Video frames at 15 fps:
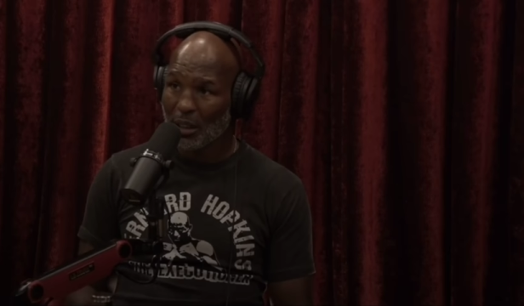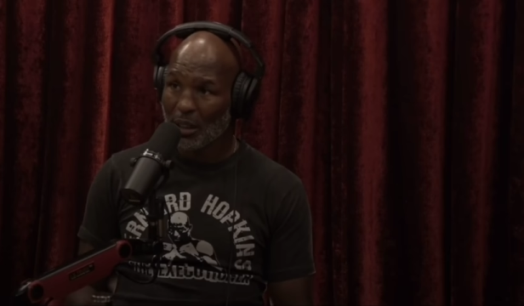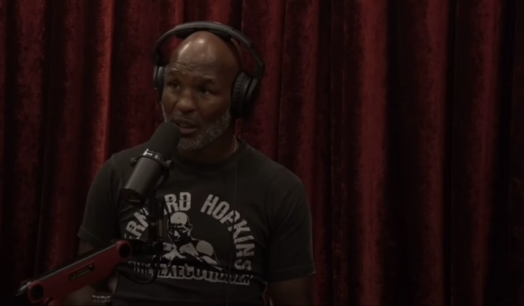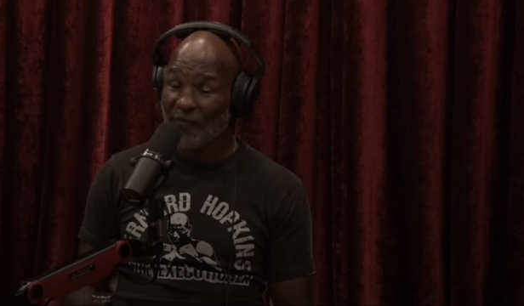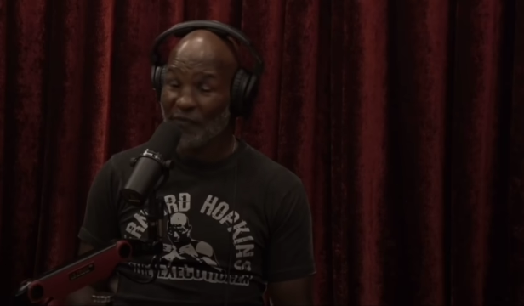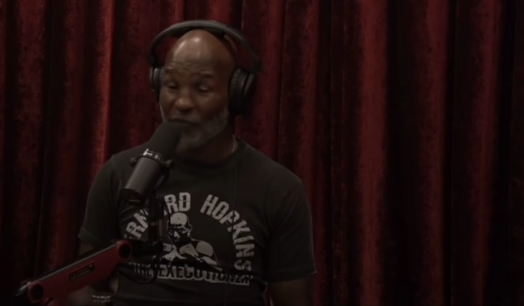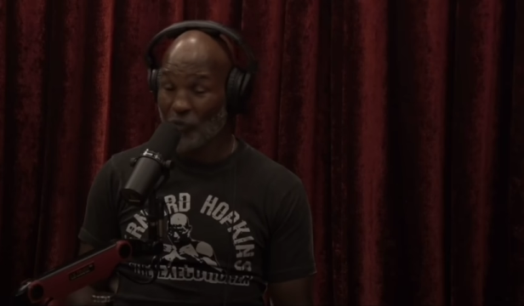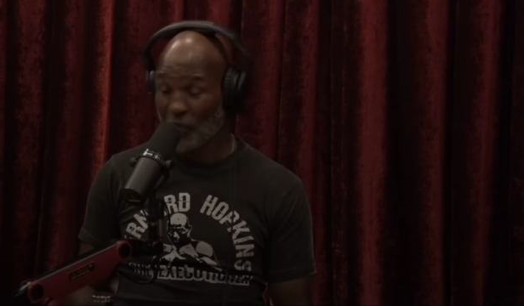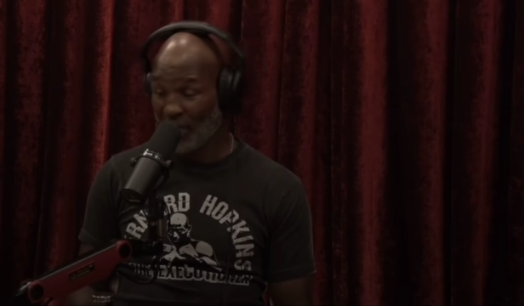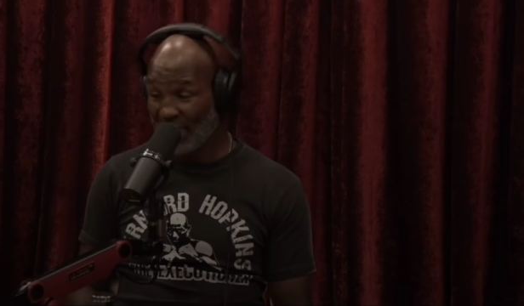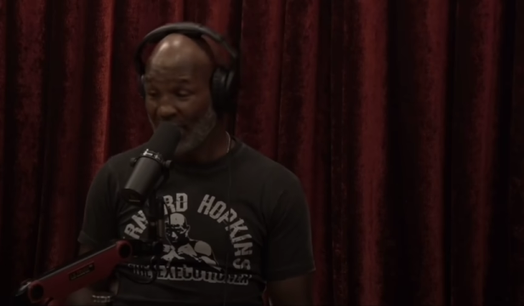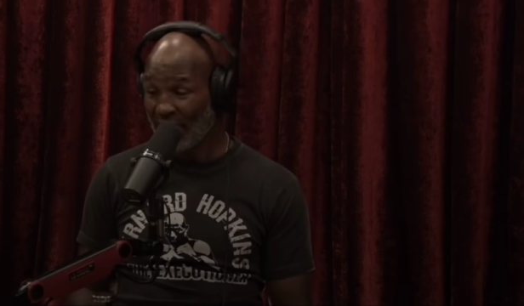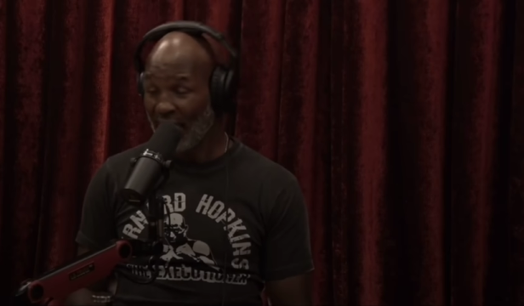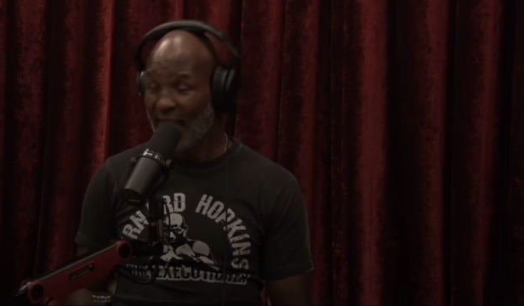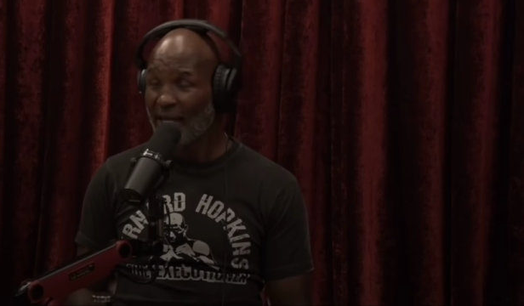If you
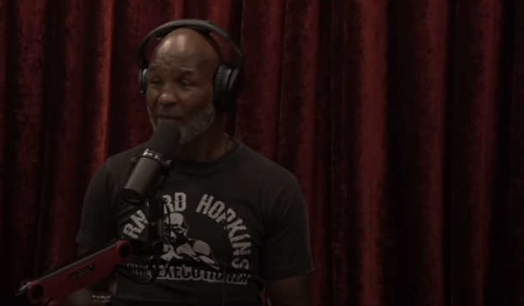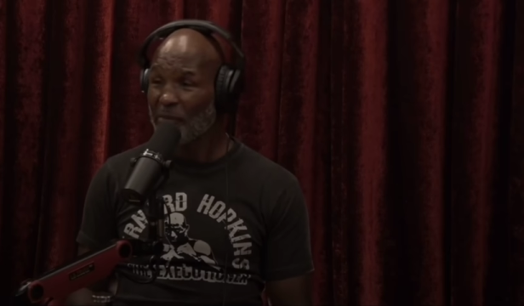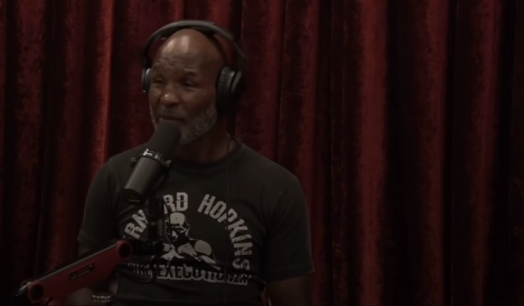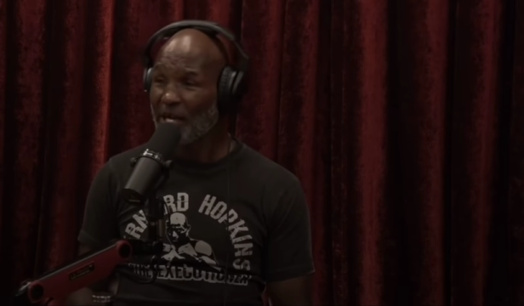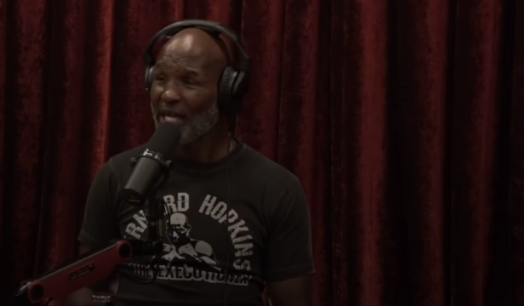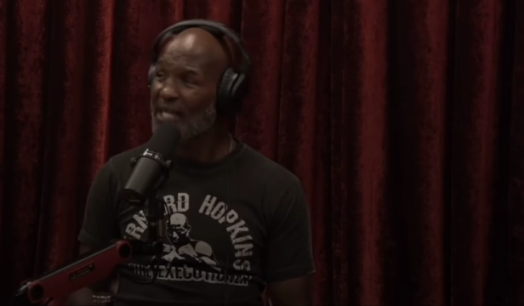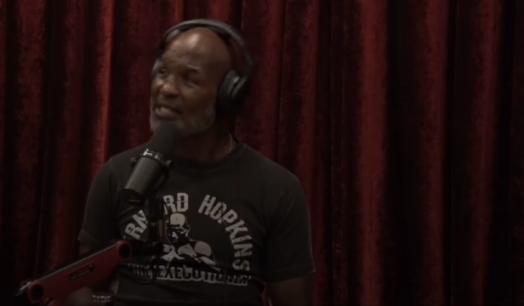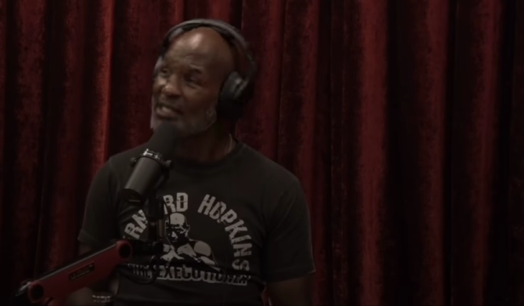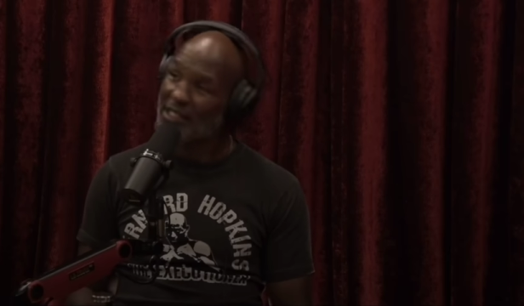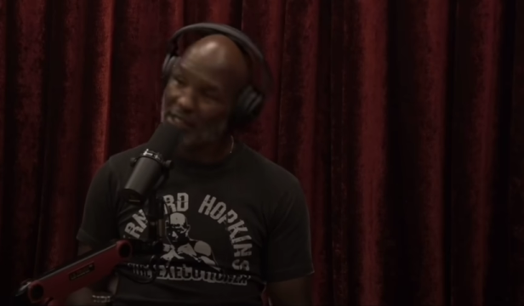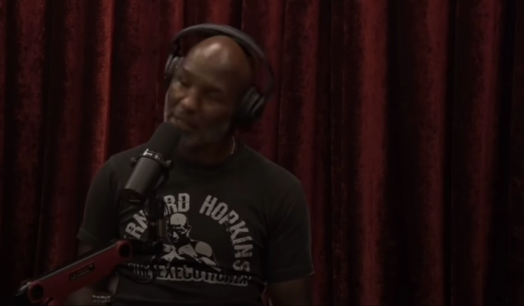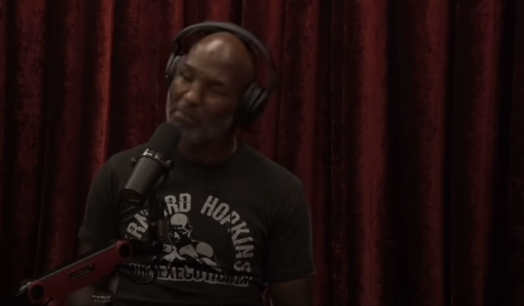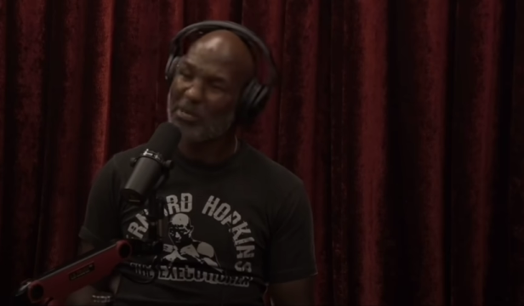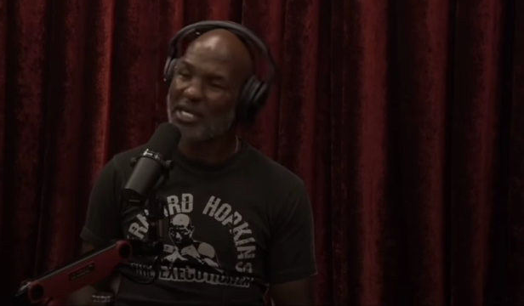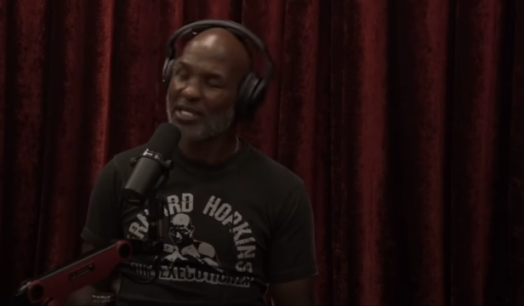eat like a pig, then
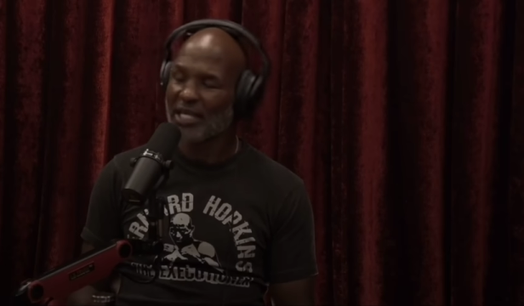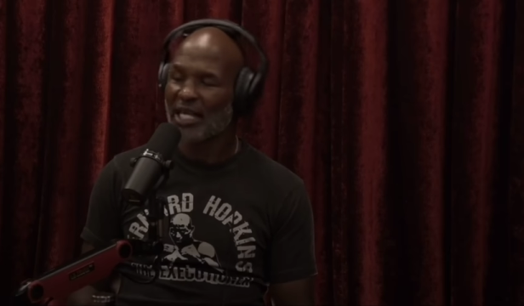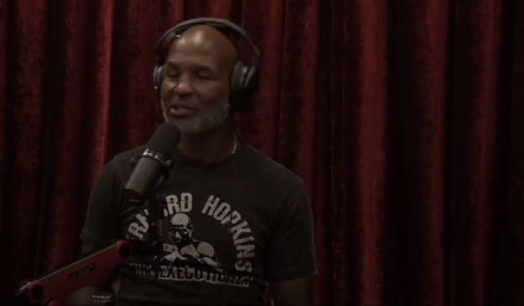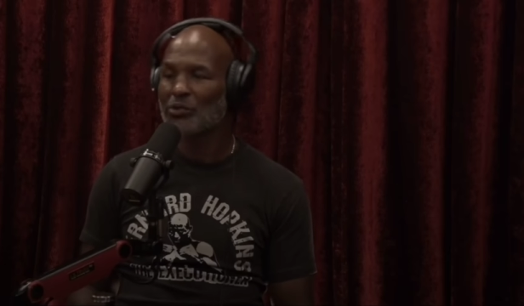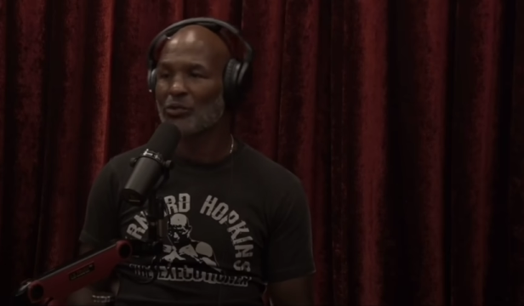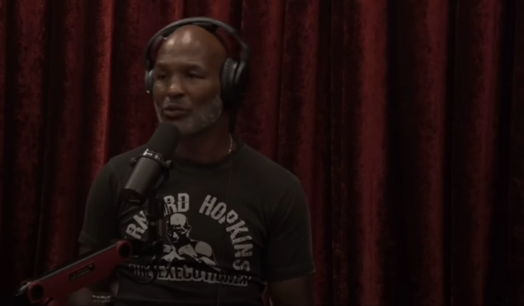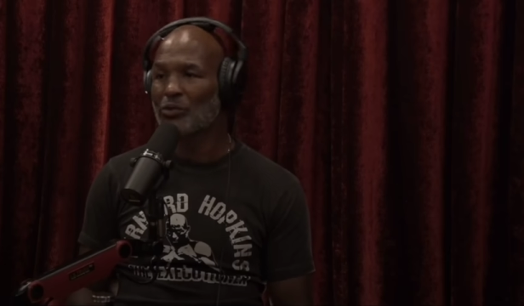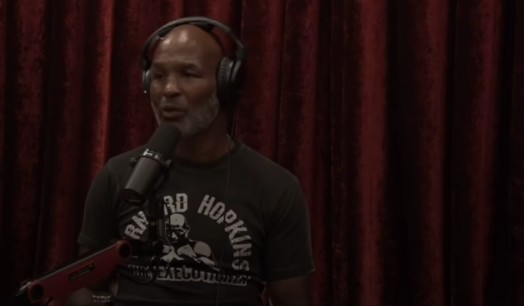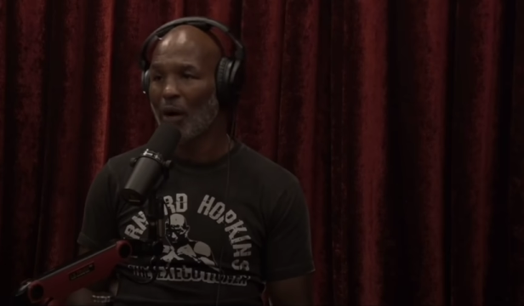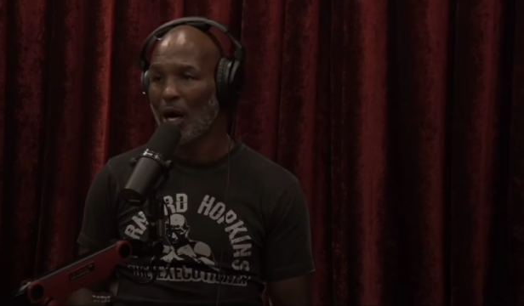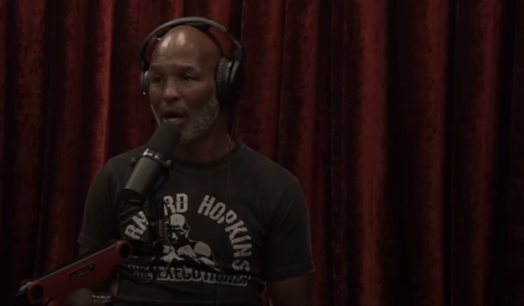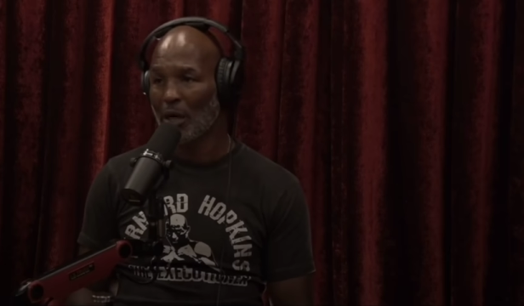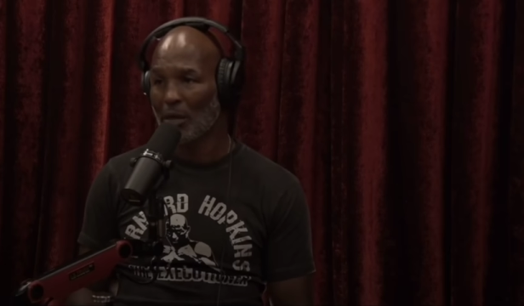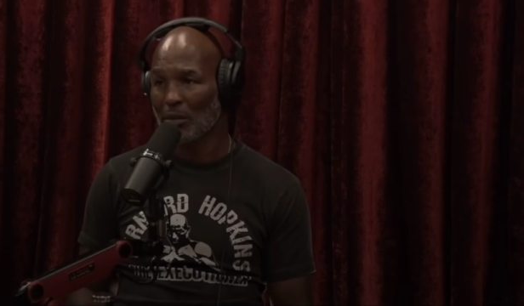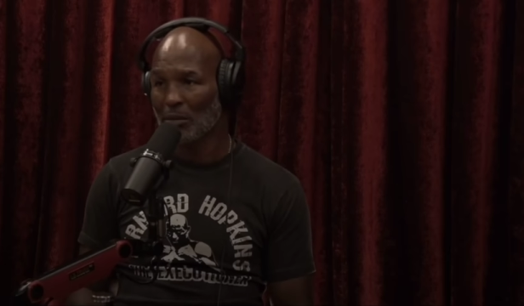to me, that's who you
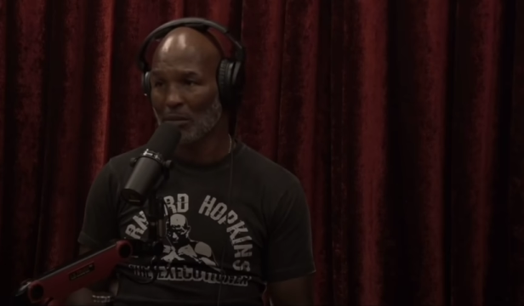are.